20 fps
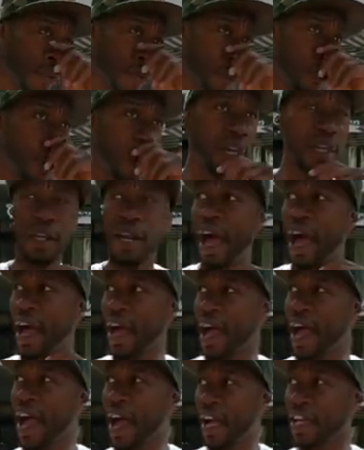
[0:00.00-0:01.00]
When I
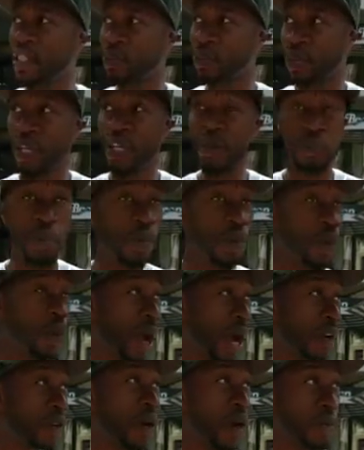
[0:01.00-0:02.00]
ask people
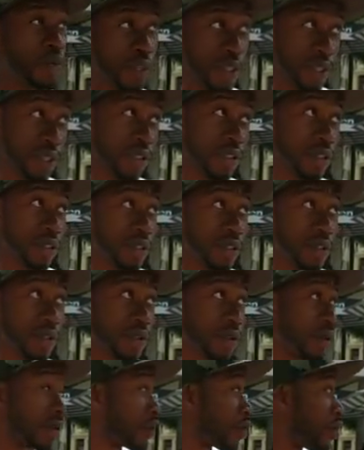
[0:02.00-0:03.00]
quite often,
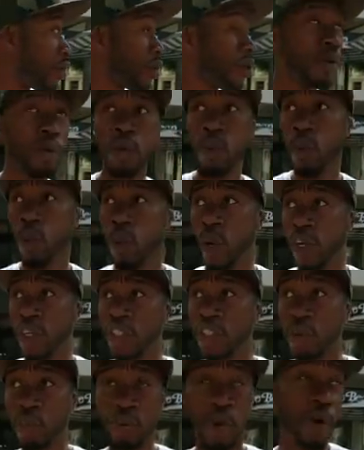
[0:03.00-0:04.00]
what
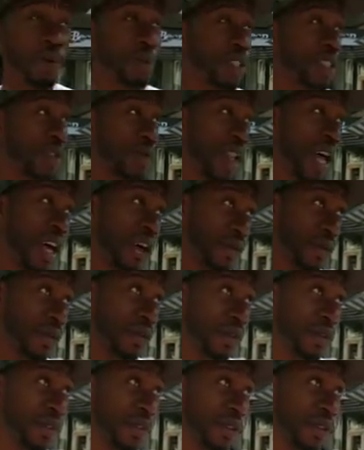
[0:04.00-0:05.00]
is the purpose of life?
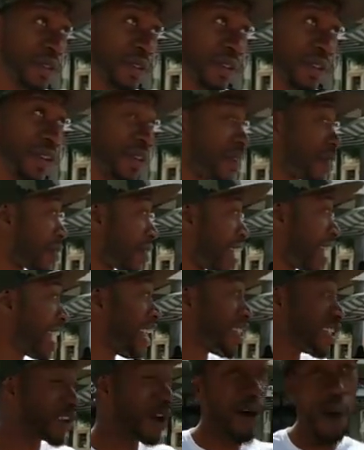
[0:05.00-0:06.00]

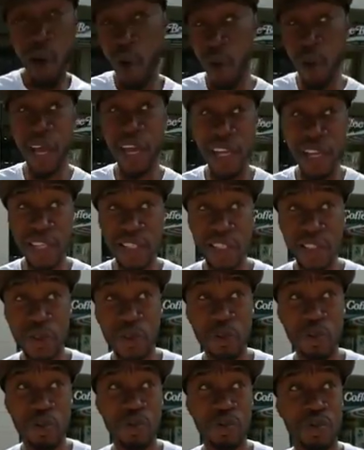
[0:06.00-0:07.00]
It's always
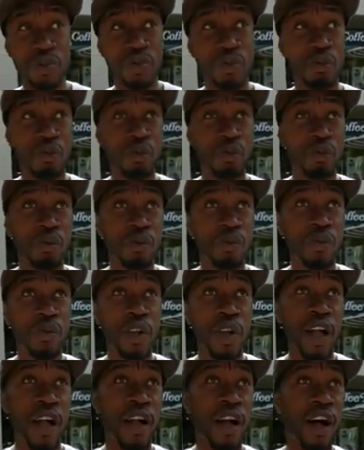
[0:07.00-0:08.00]

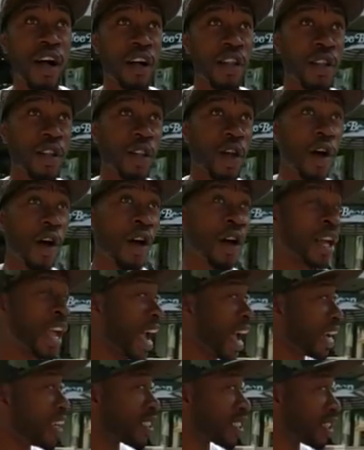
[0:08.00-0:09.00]
a long
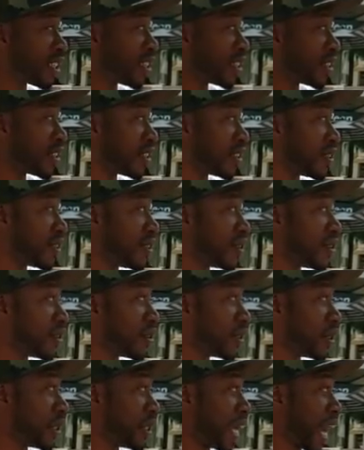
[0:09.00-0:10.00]
answer
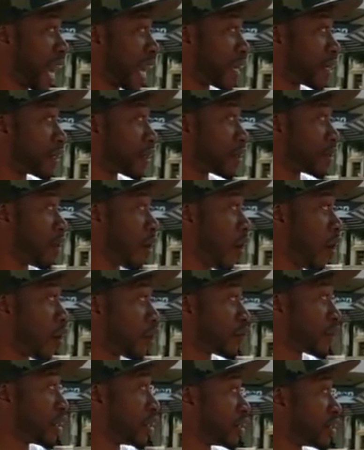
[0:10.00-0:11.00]
that
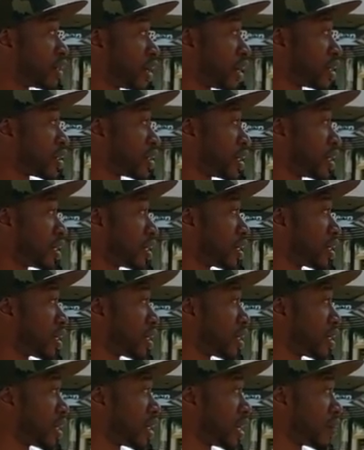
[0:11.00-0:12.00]
often doesn't
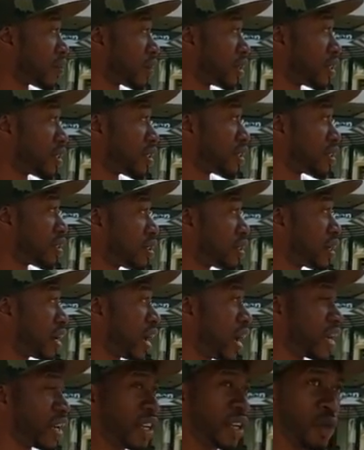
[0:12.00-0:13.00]
give us
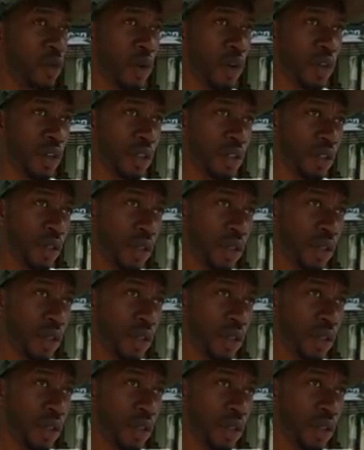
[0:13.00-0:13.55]
any real